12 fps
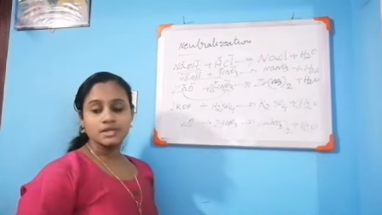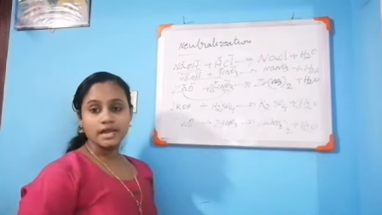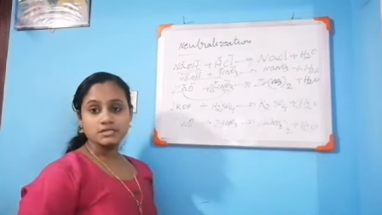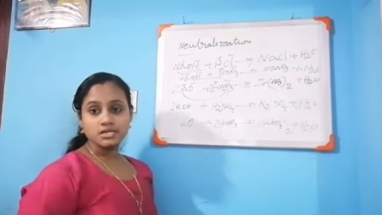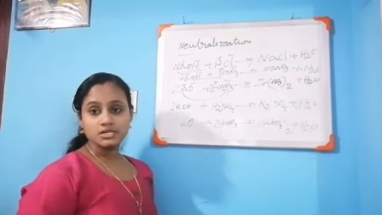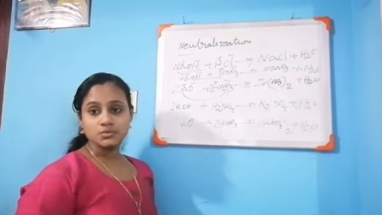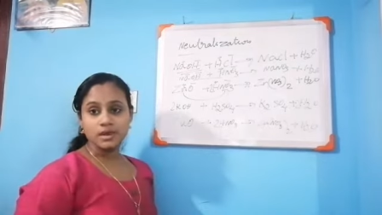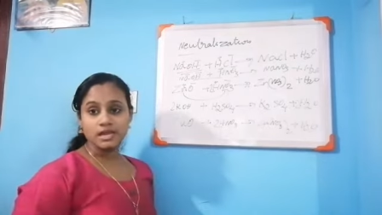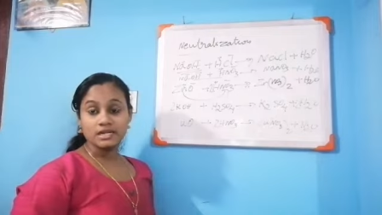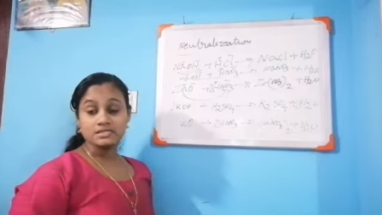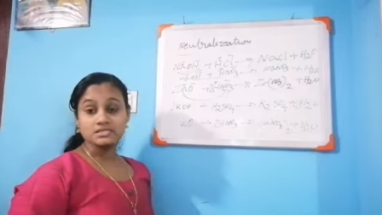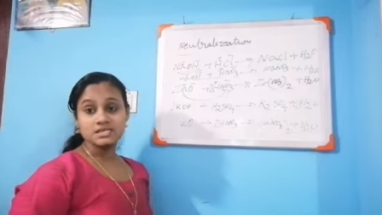Nitrate
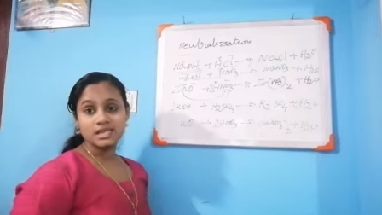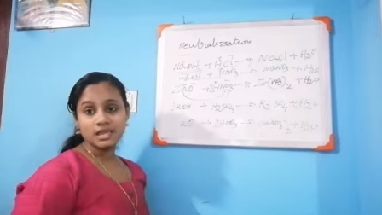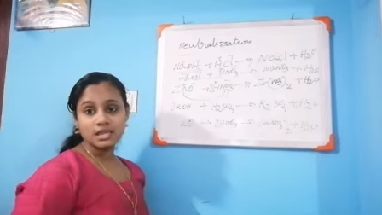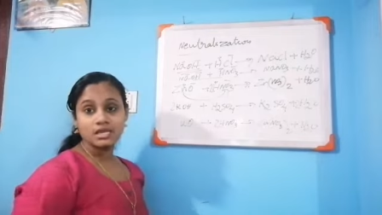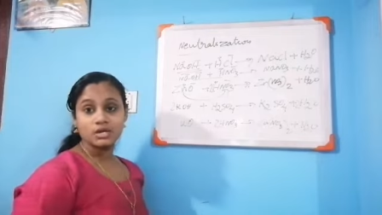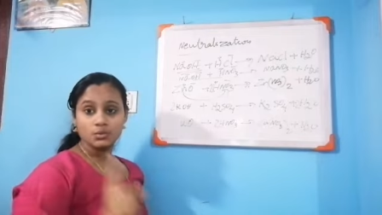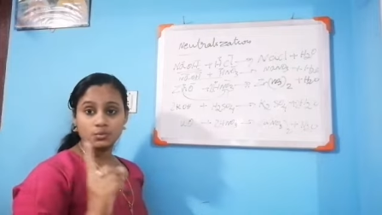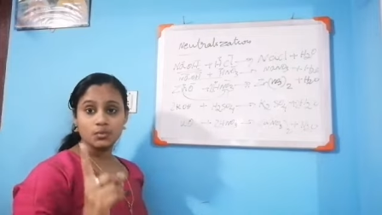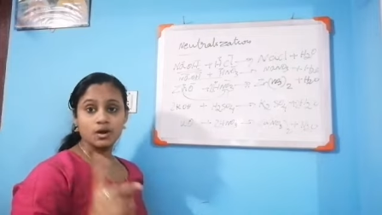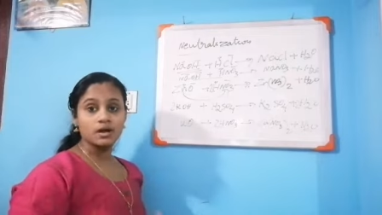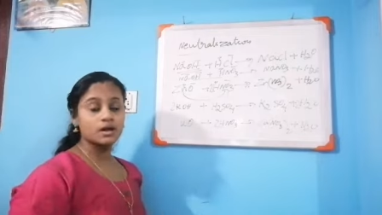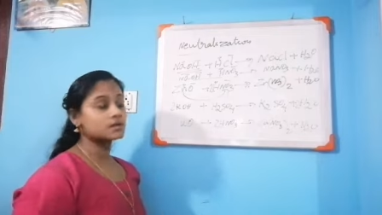valency
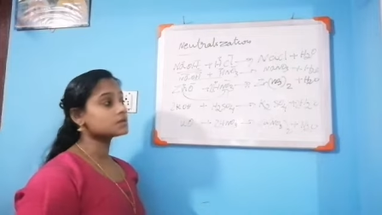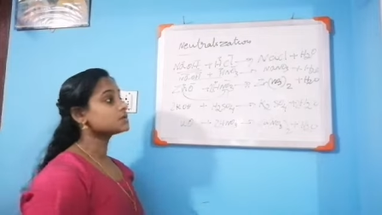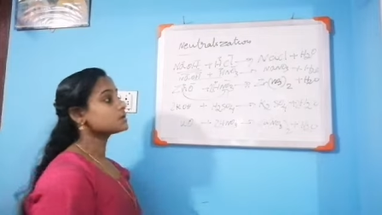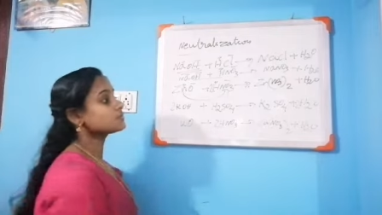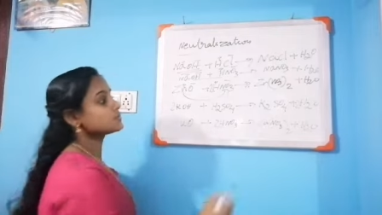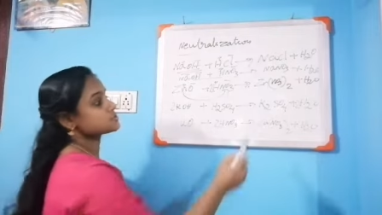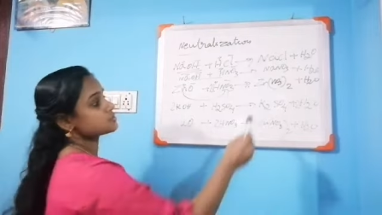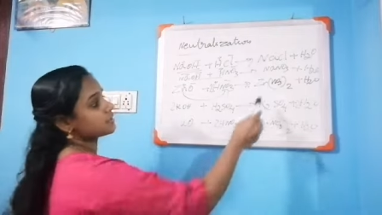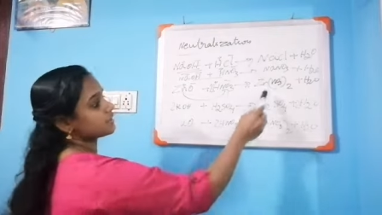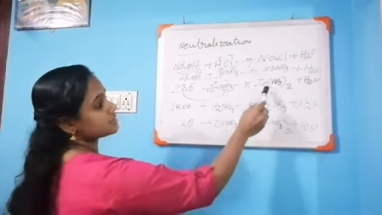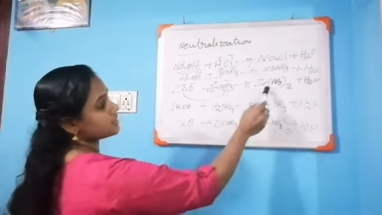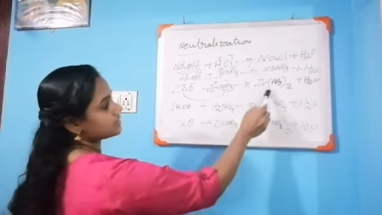1. We should
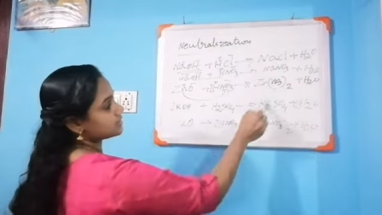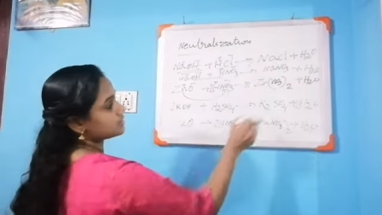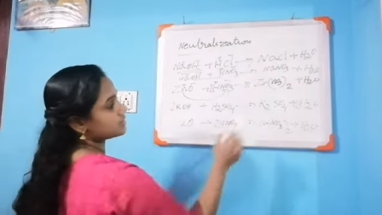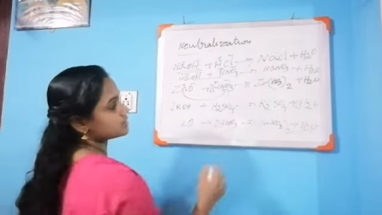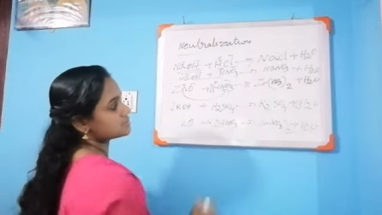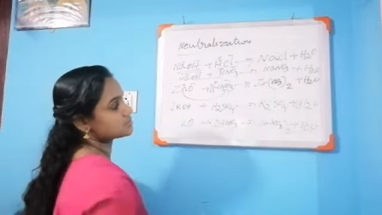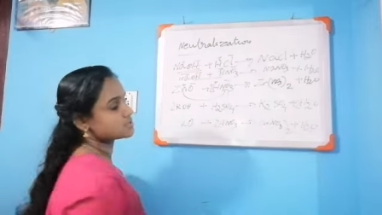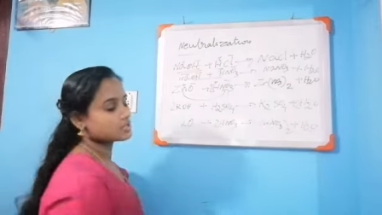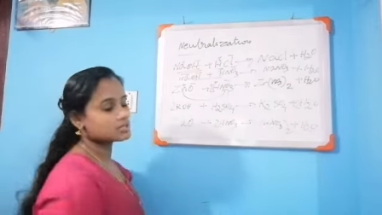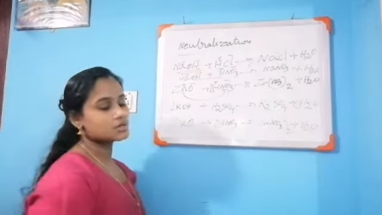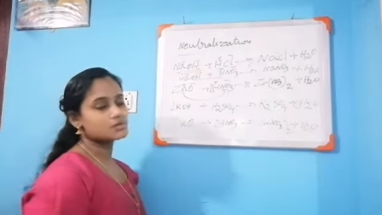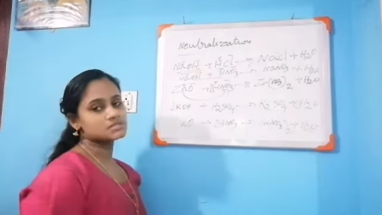write under the
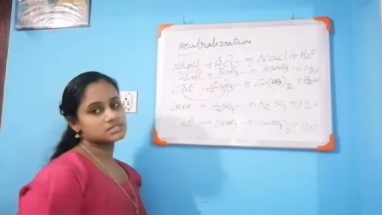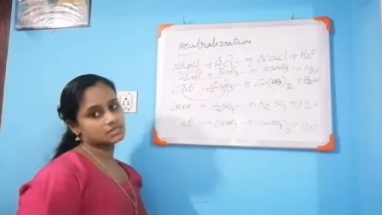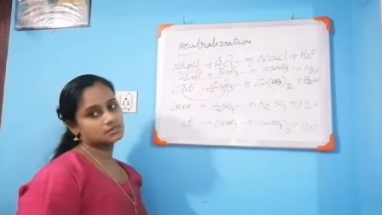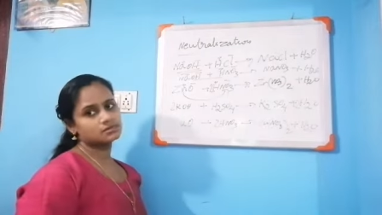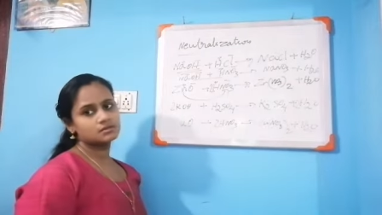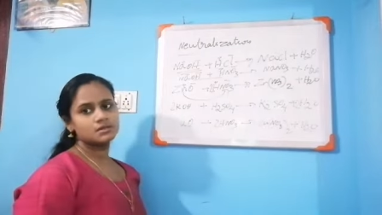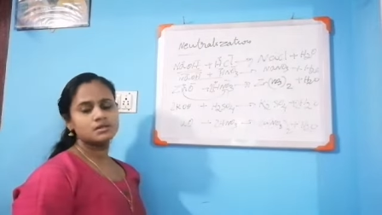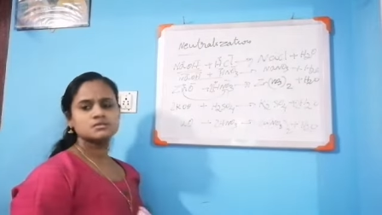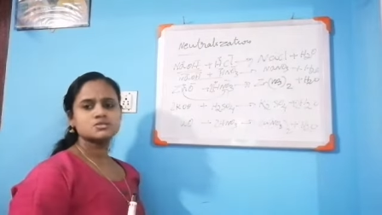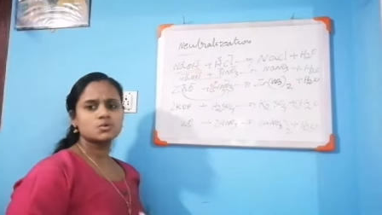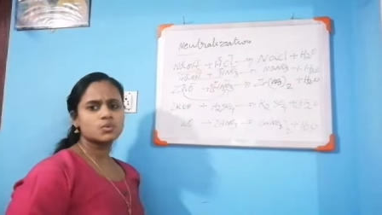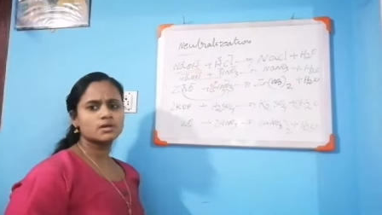subscript of zinc.
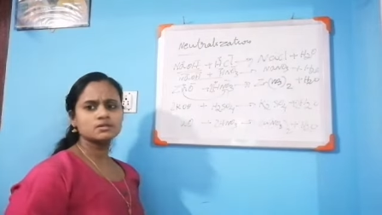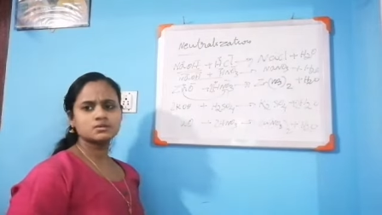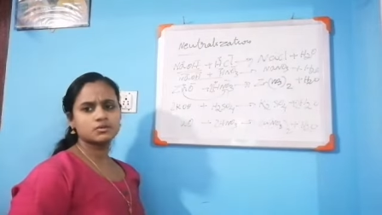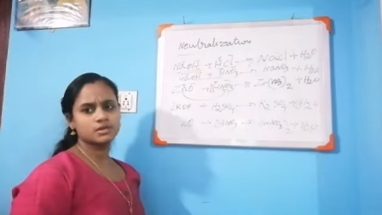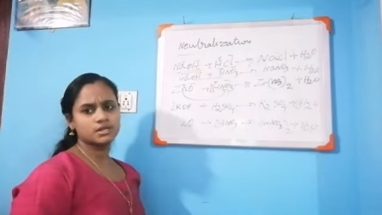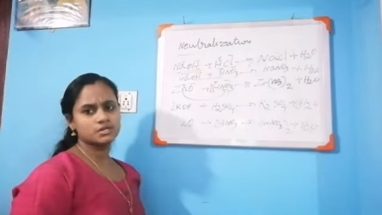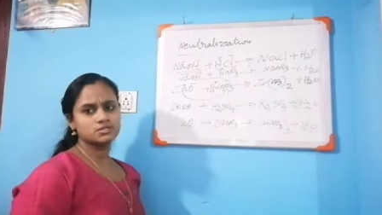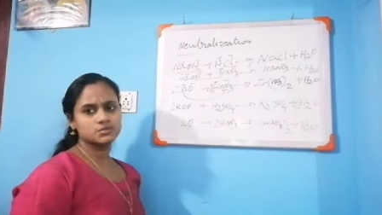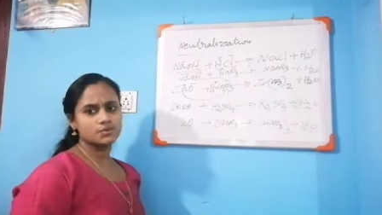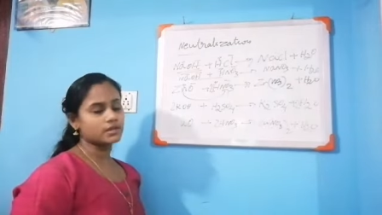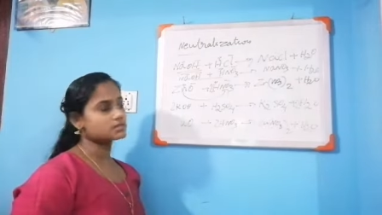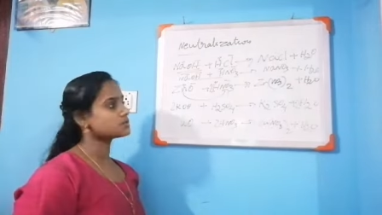So 1 no needed to
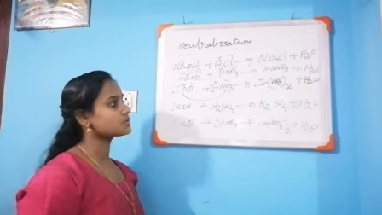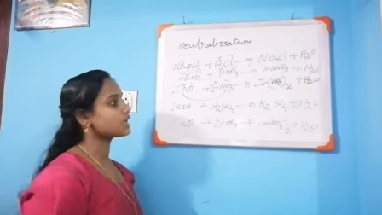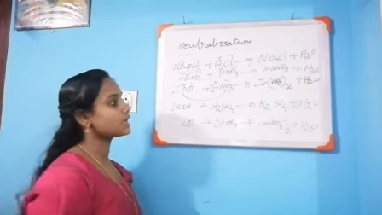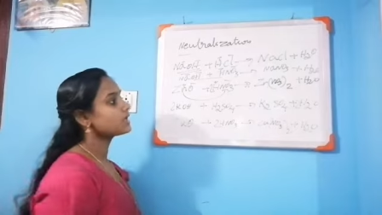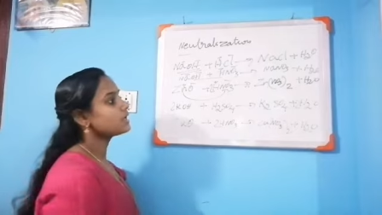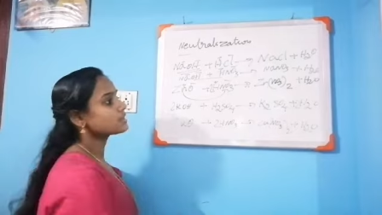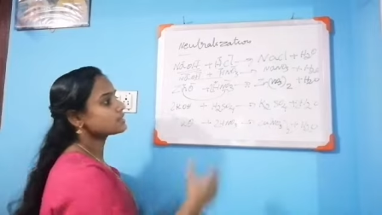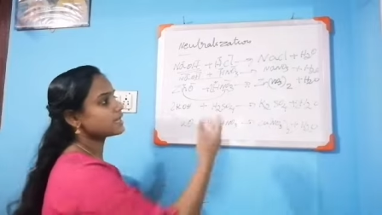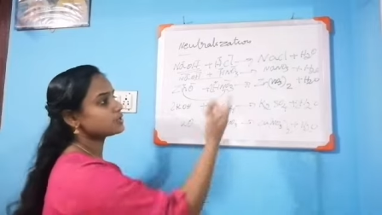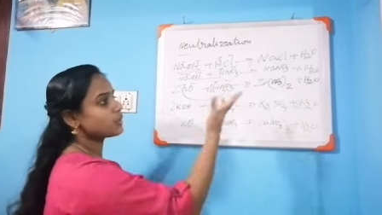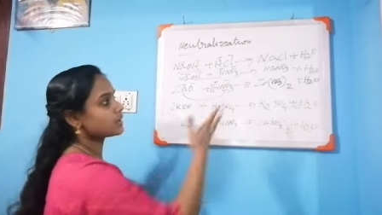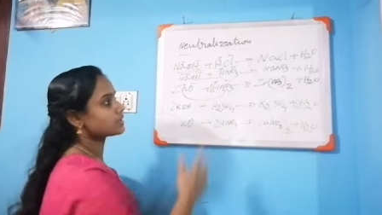write. Okay.
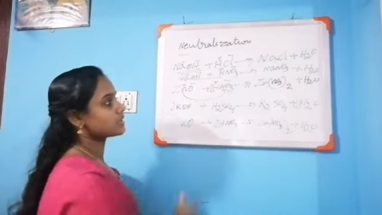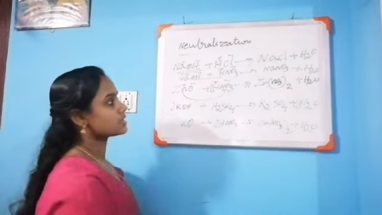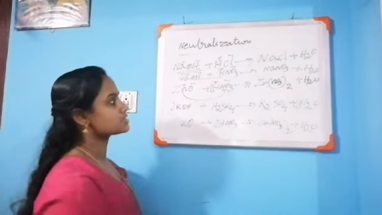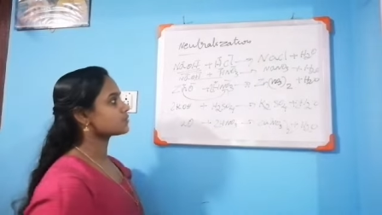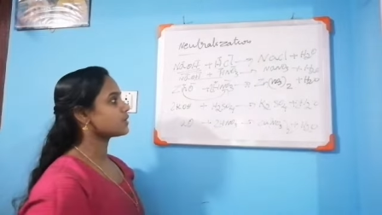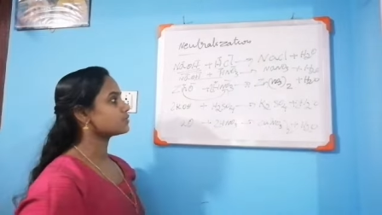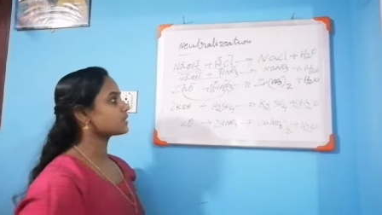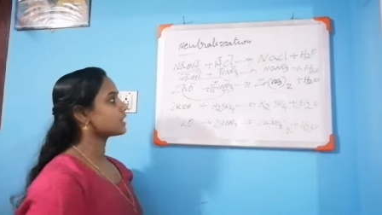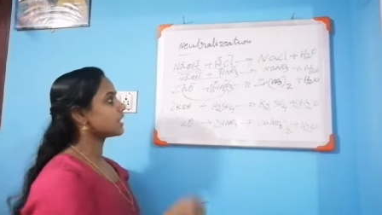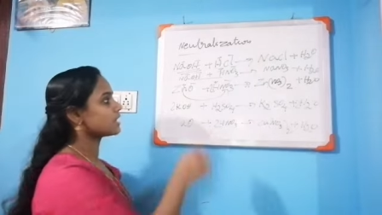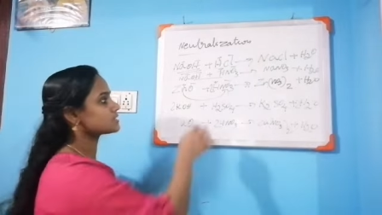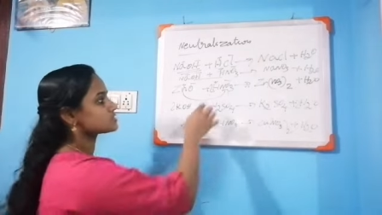Then water is formed.
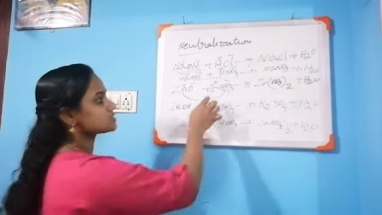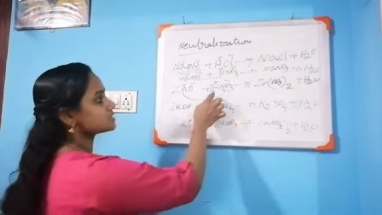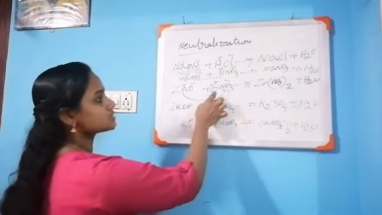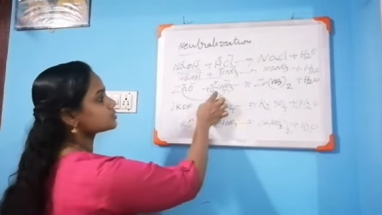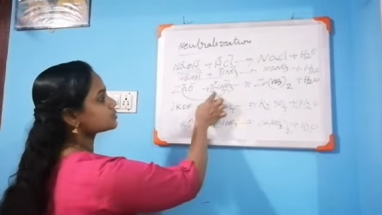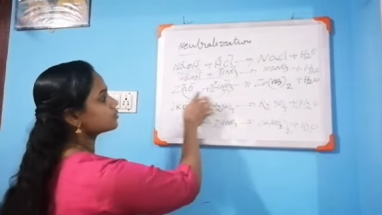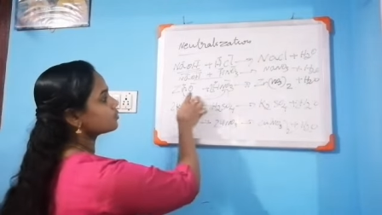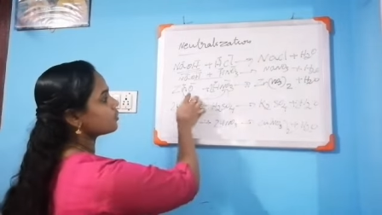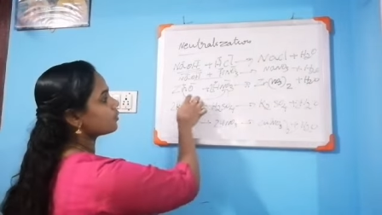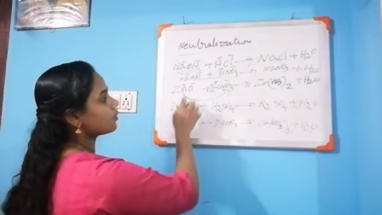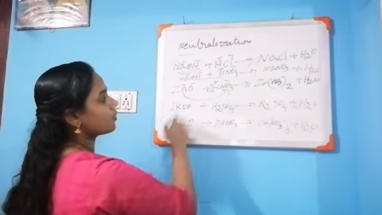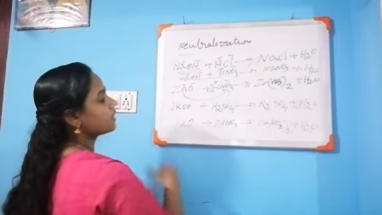
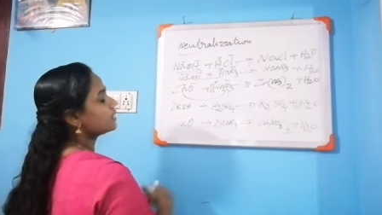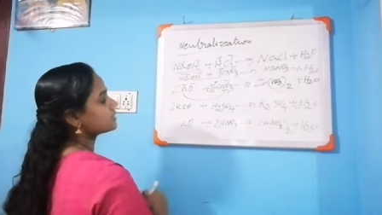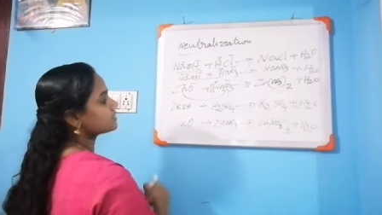H2O.